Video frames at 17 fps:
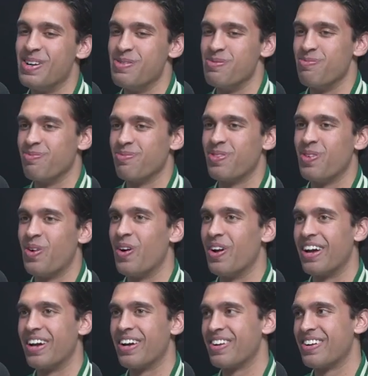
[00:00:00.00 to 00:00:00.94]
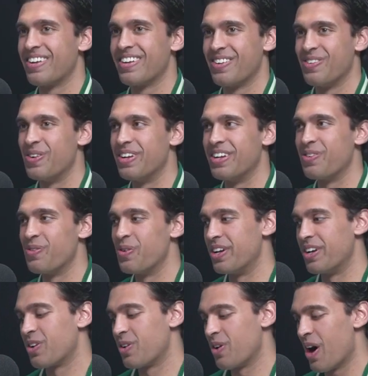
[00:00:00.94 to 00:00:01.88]
Um, That's like funny. when the when
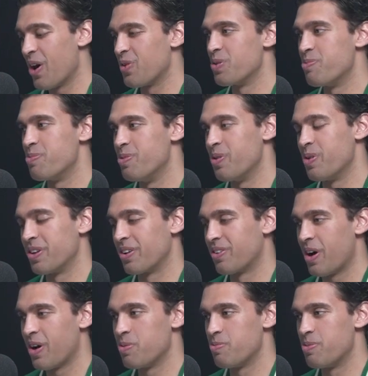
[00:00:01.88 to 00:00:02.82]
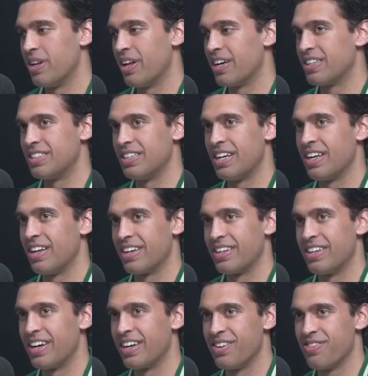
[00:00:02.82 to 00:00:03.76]
the crowd would when the crowd would be like saying like
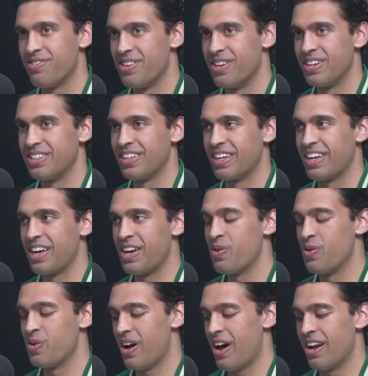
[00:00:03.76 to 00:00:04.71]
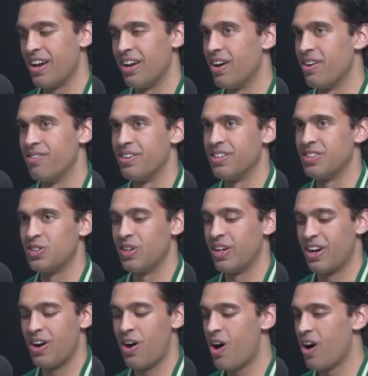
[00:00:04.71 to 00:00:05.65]
negative things, like yeah. it, I love it. So
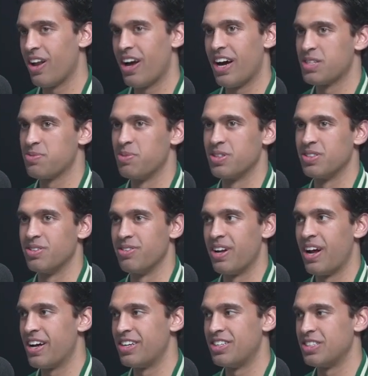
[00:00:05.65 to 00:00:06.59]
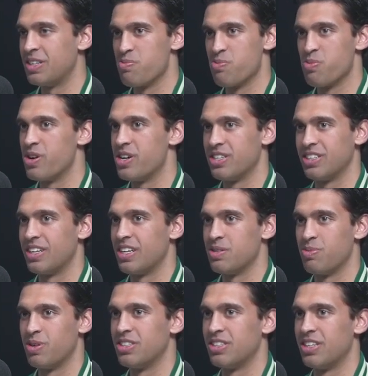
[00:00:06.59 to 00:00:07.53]
like all aspects of it, I just embrace it as
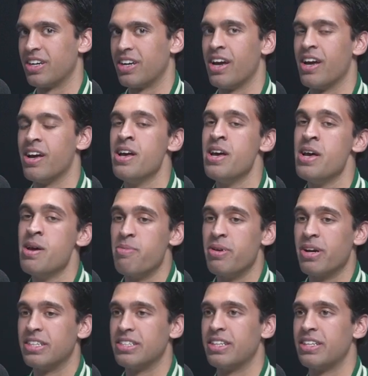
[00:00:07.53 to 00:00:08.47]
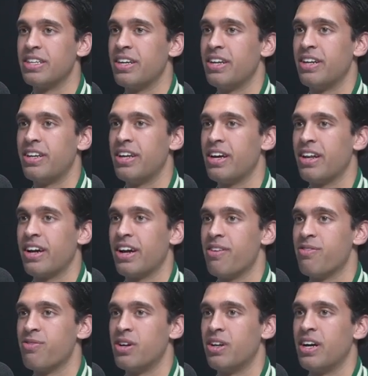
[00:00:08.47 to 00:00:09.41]
much mm. as I can mm. because at the end of the day, like
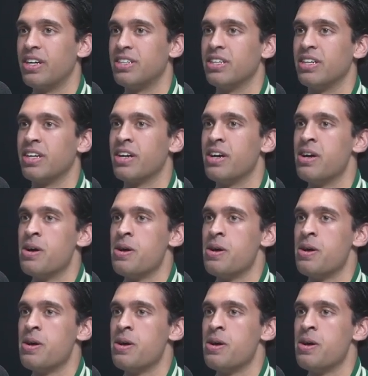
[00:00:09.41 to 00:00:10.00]
I've realized like